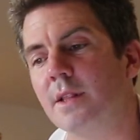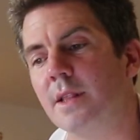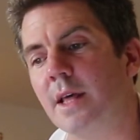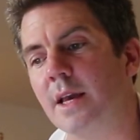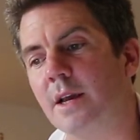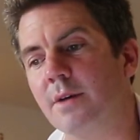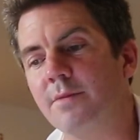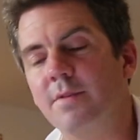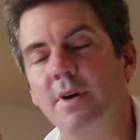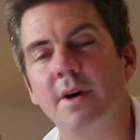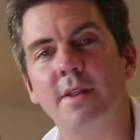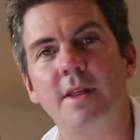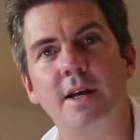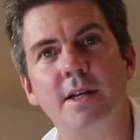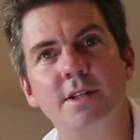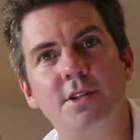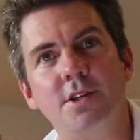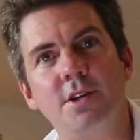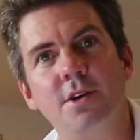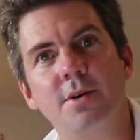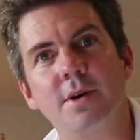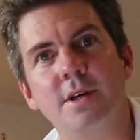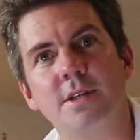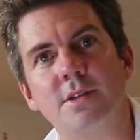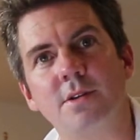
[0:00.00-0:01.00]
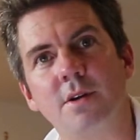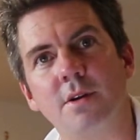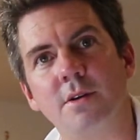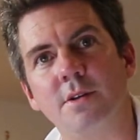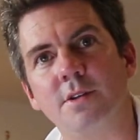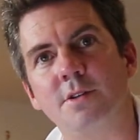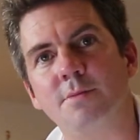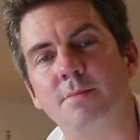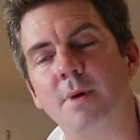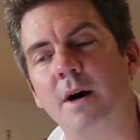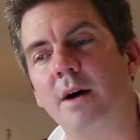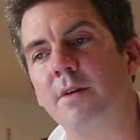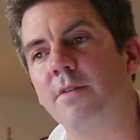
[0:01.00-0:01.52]
They convert that into US
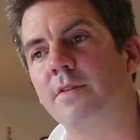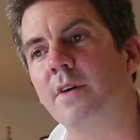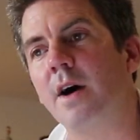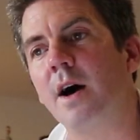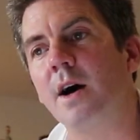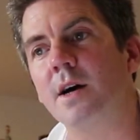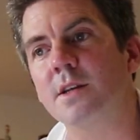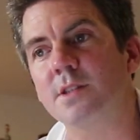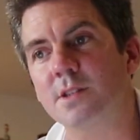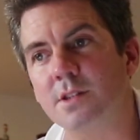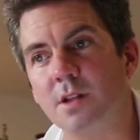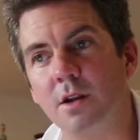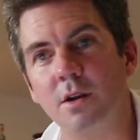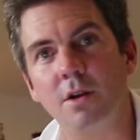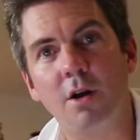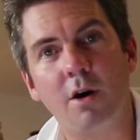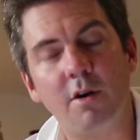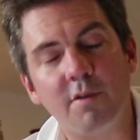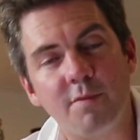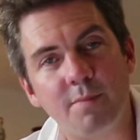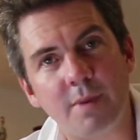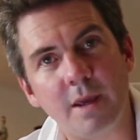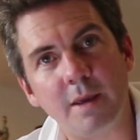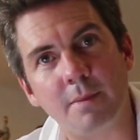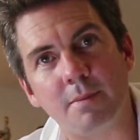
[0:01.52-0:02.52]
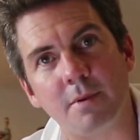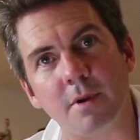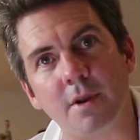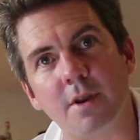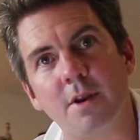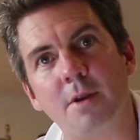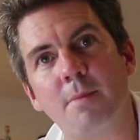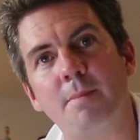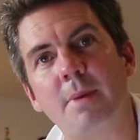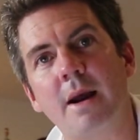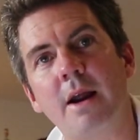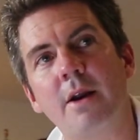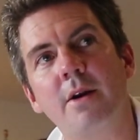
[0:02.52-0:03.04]
dollars. But I've asked a lot of people,
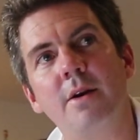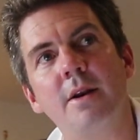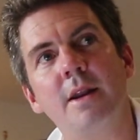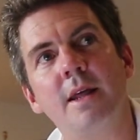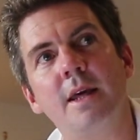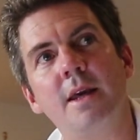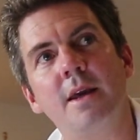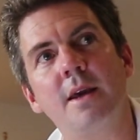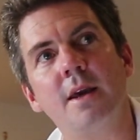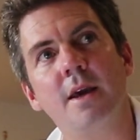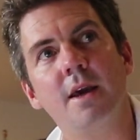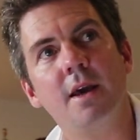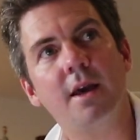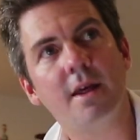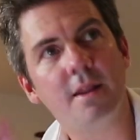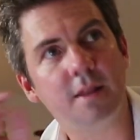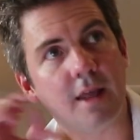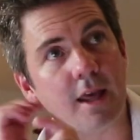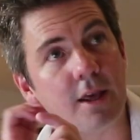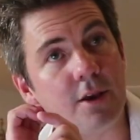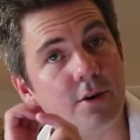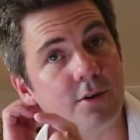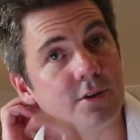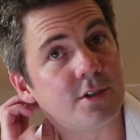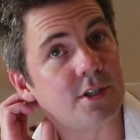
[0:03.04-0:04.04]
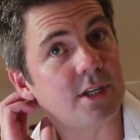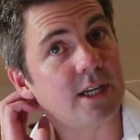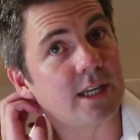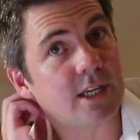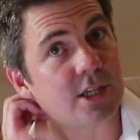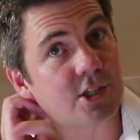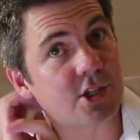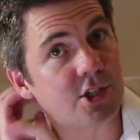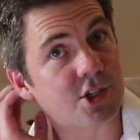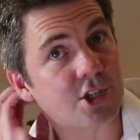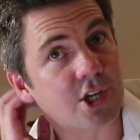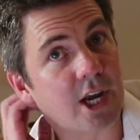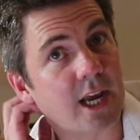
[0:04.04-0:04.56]
and apparently they use an
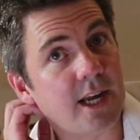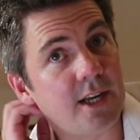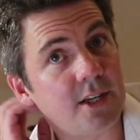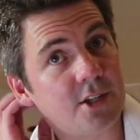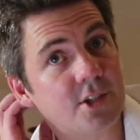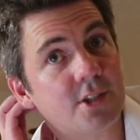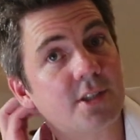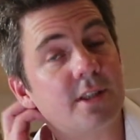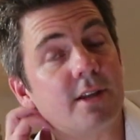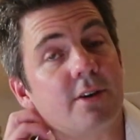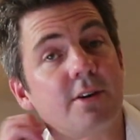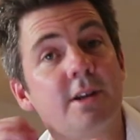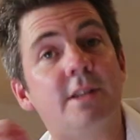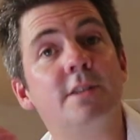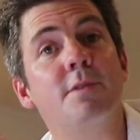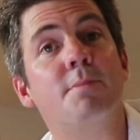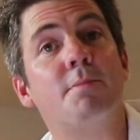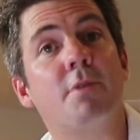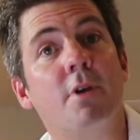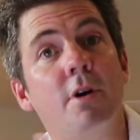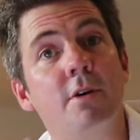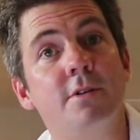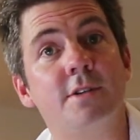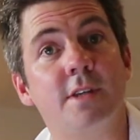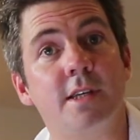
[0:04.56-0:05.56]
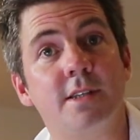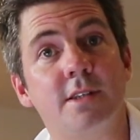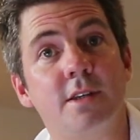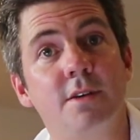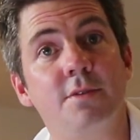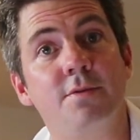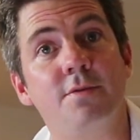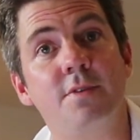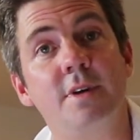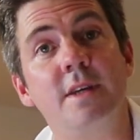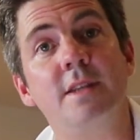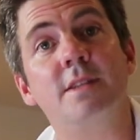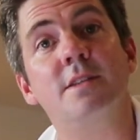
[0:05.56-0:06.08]
exchange, so there is a
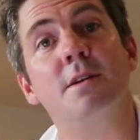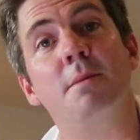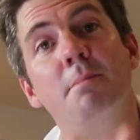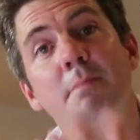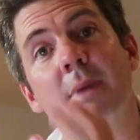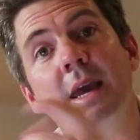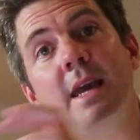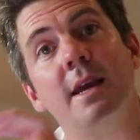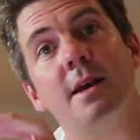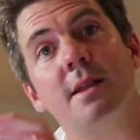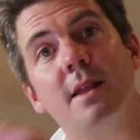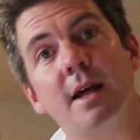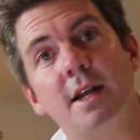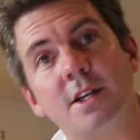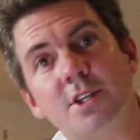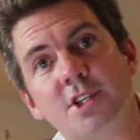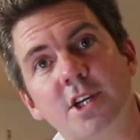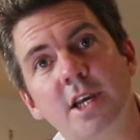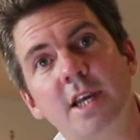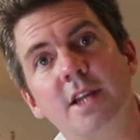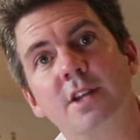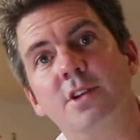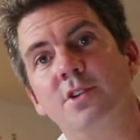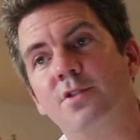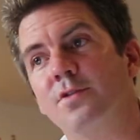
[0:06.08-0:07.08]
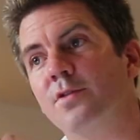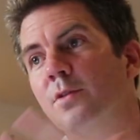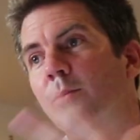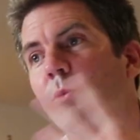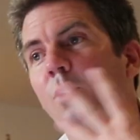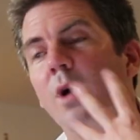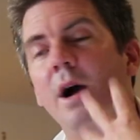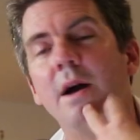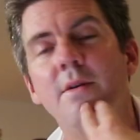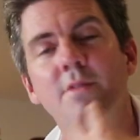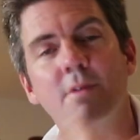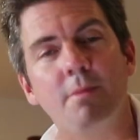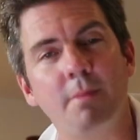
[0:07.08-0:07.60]
processing fee to make that change from
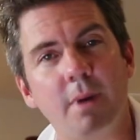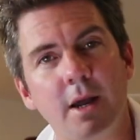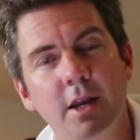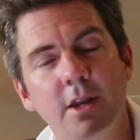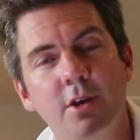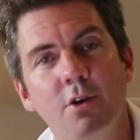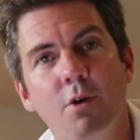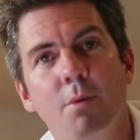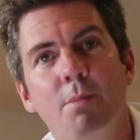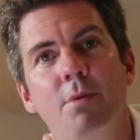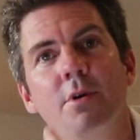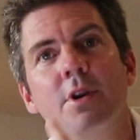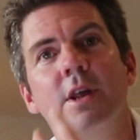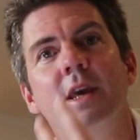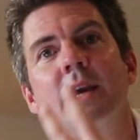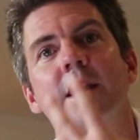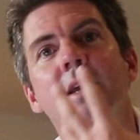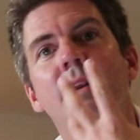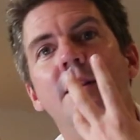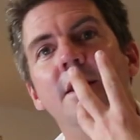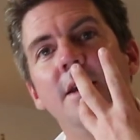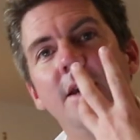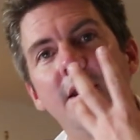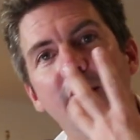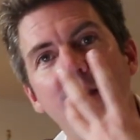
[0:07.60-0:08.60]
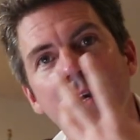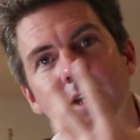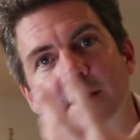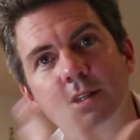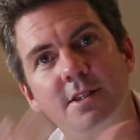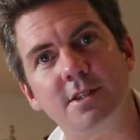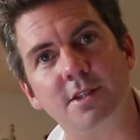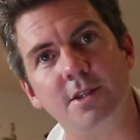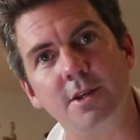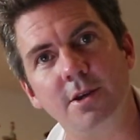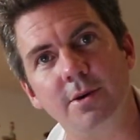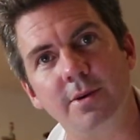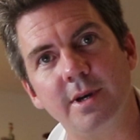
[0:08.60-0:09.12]
whatever money you're putting in
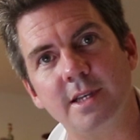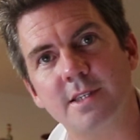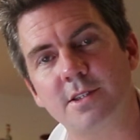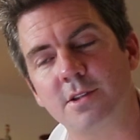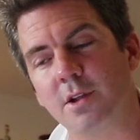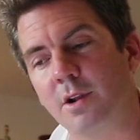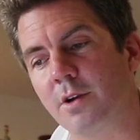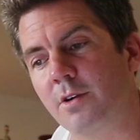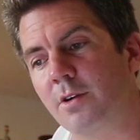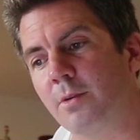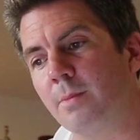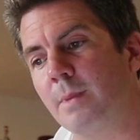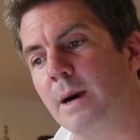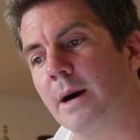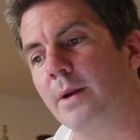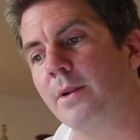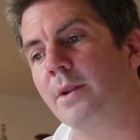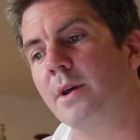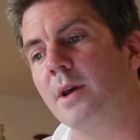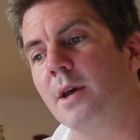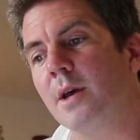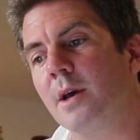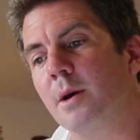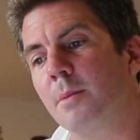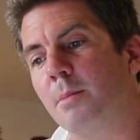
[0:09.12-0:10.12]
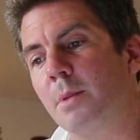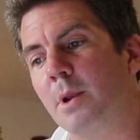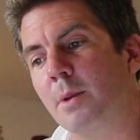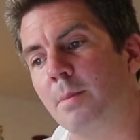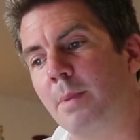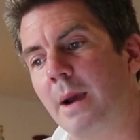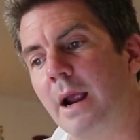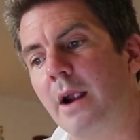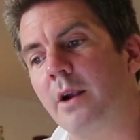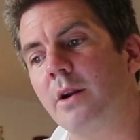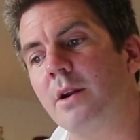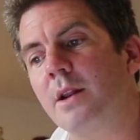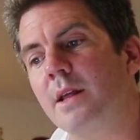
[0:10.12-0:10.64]
into the US dollar amount. But
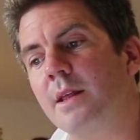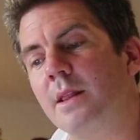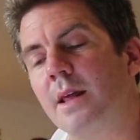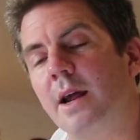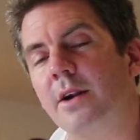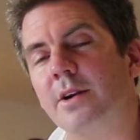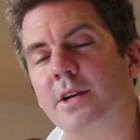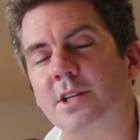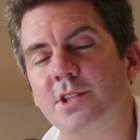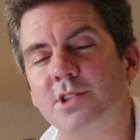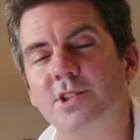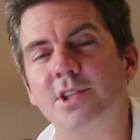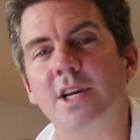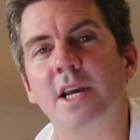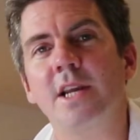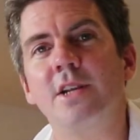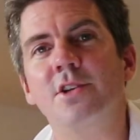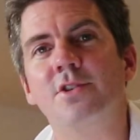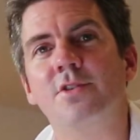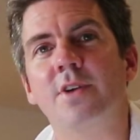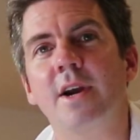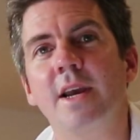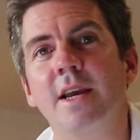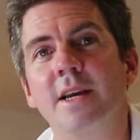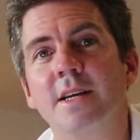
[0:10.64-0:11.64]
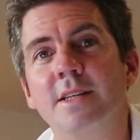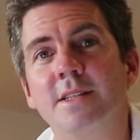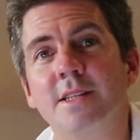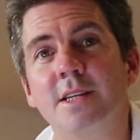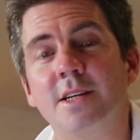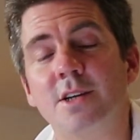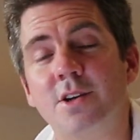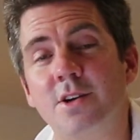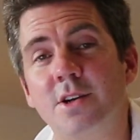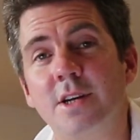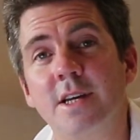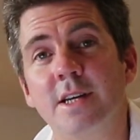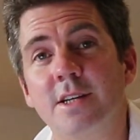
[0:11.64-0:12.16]
apparently their exchange rate
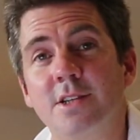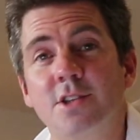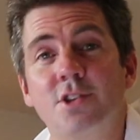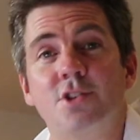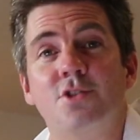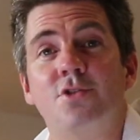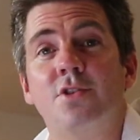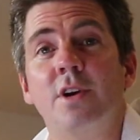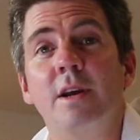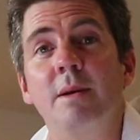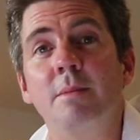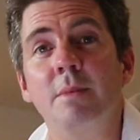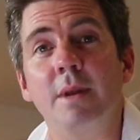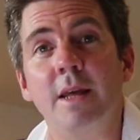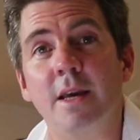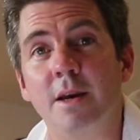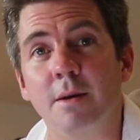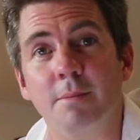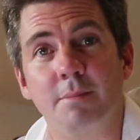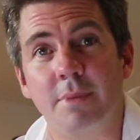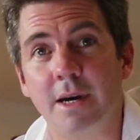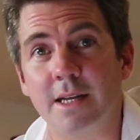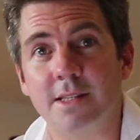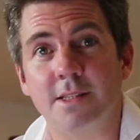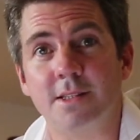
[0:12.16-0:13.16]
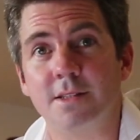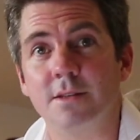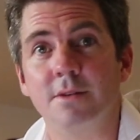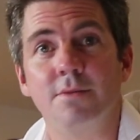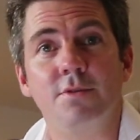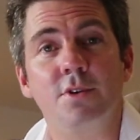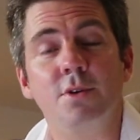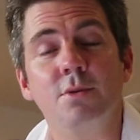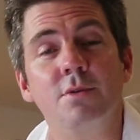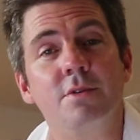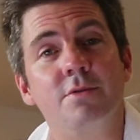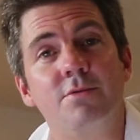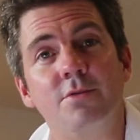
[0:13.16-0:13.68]
is extremely
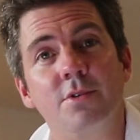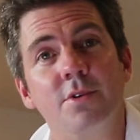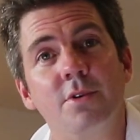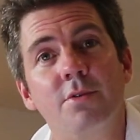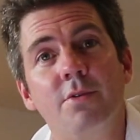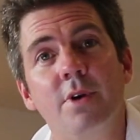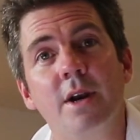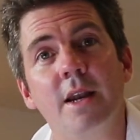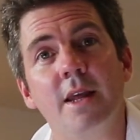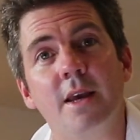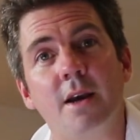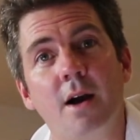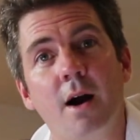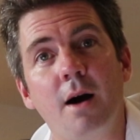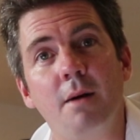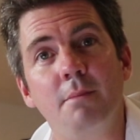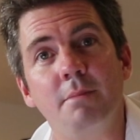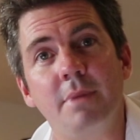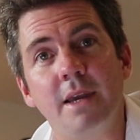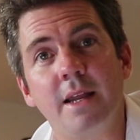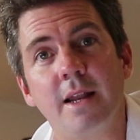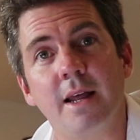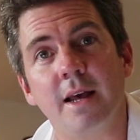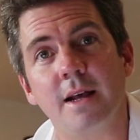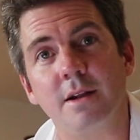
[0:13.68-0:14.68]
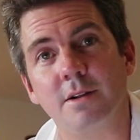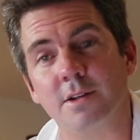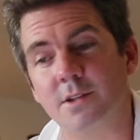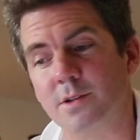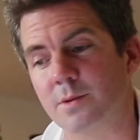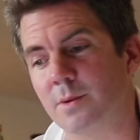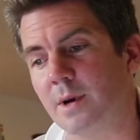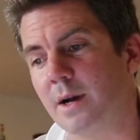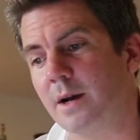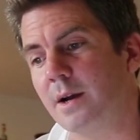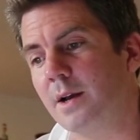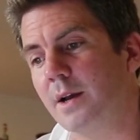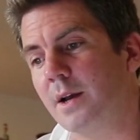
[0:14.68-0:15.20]
competitive. You really can't beat it
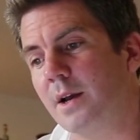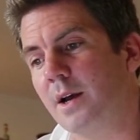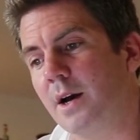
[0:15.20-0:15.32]
elsewhere.